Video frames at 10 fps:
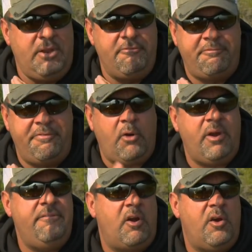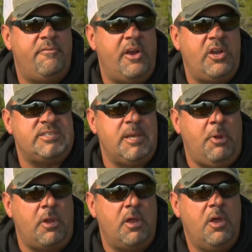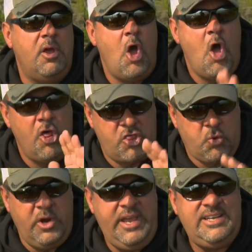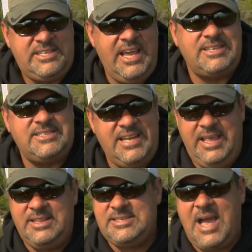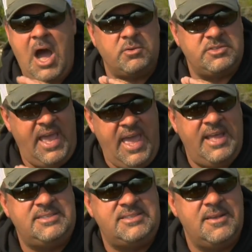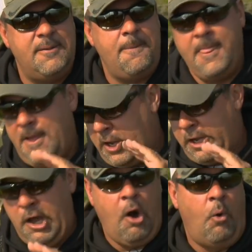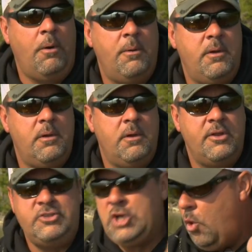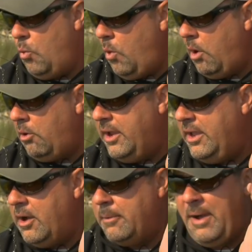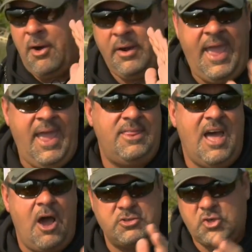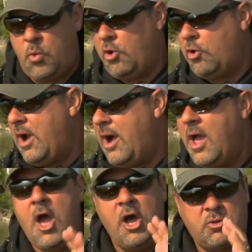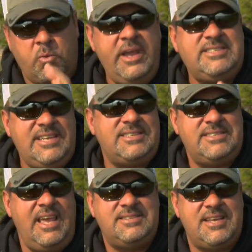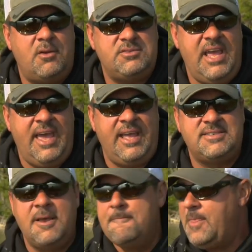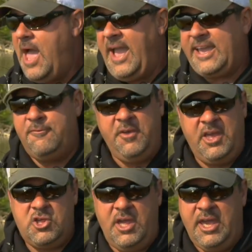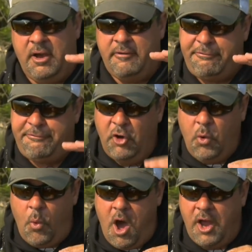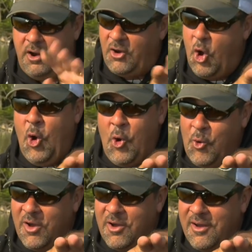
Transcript: it very, very, very simple. 3 sixteenths ounce heads, go. Don't worry about eighth ounce, quarter ounce, 3 sixteenths ounce heads. I could fish in a foot of water. Ooh,